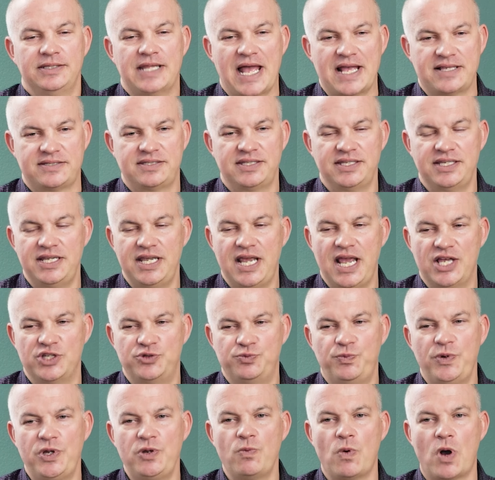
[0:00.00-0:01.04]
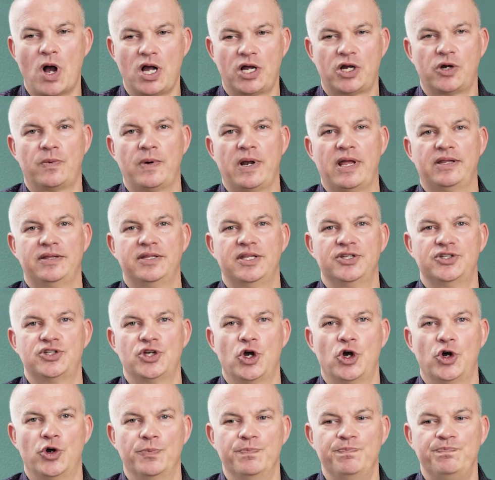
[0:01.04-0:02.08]
Lastly, as we walk around this
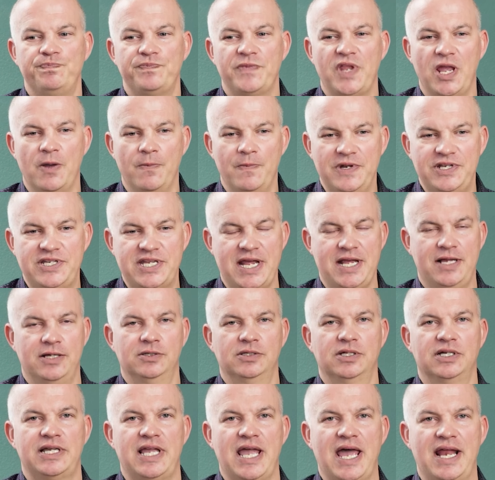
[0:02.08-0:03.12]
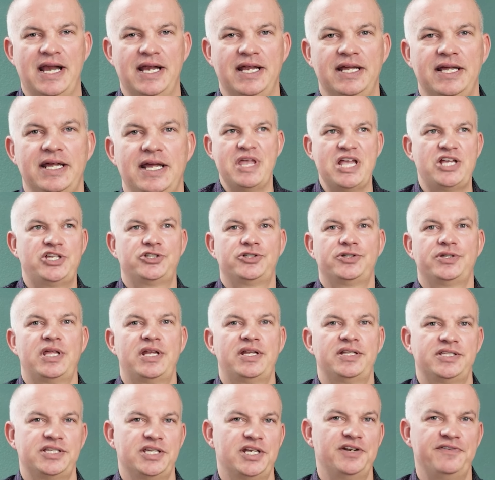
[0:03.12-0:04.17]
home and we take a look at it, make sure that
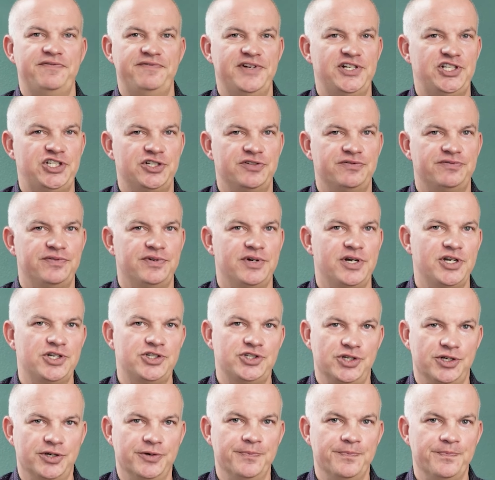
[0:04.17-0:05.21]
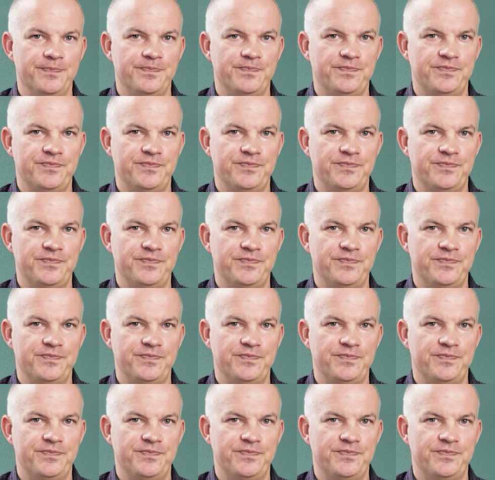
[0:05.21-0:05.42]
it's going to fit your furniture.